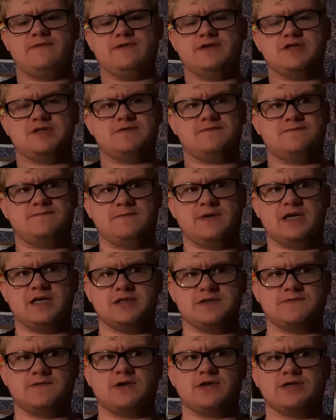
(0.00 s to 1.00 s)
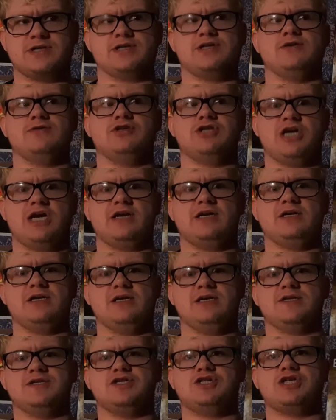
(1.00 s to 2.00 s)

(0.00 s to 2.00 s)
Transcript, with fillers: As, as far as I know, Janet is.